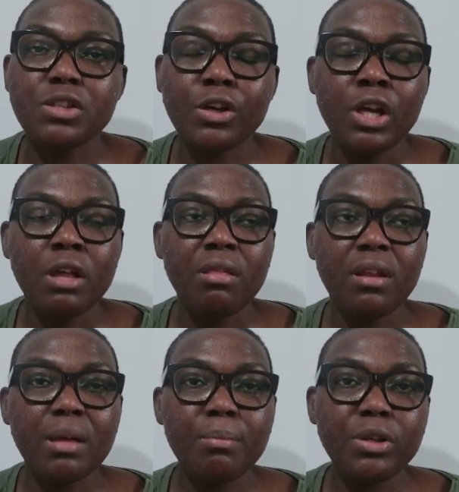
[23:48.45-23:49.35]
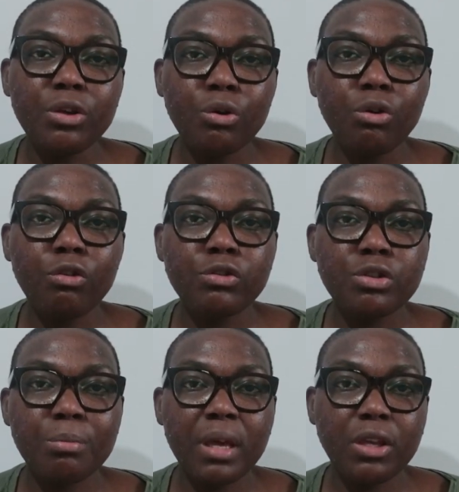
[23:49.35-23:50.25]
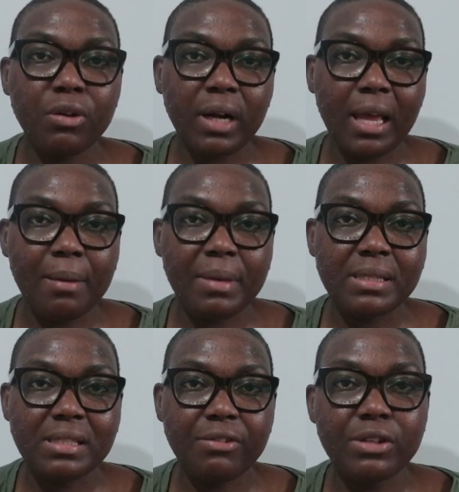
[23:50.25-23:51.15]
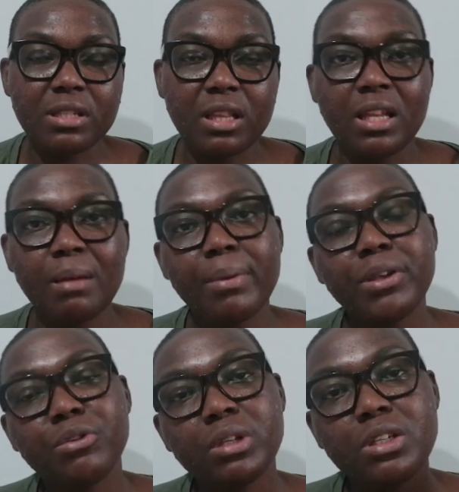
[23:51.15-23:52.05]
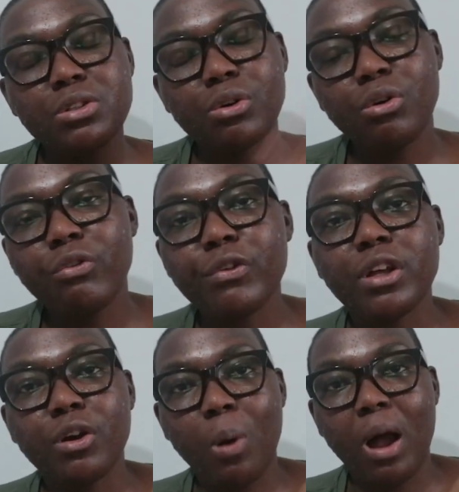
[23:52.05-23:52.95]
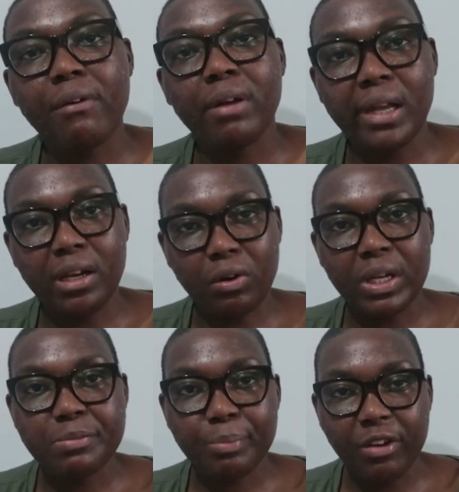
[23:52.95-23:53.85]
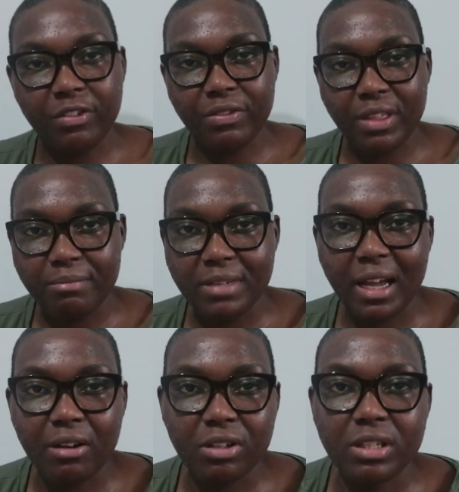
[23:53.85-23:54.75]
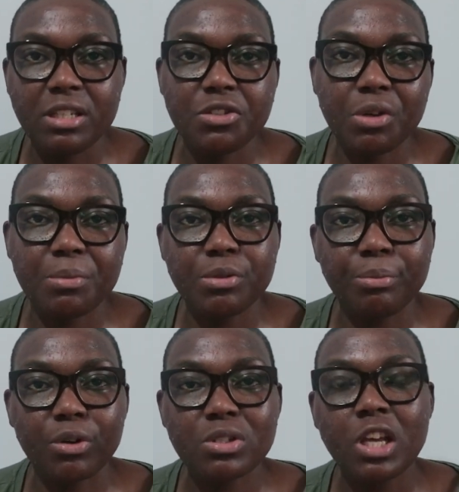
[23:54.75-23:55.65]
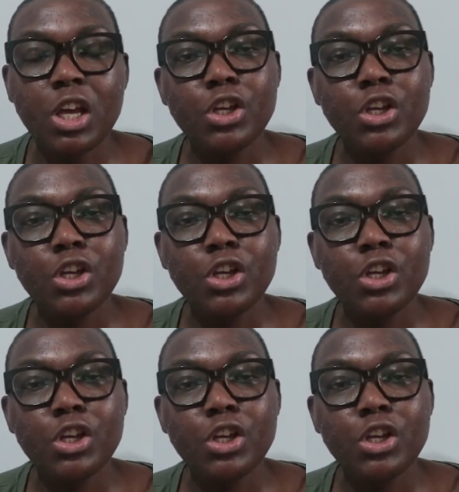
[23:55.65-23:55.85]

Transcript: So the number you call to make your claim is different to the number you would need to call for the inquiry, and I'll list both of them down in the description box.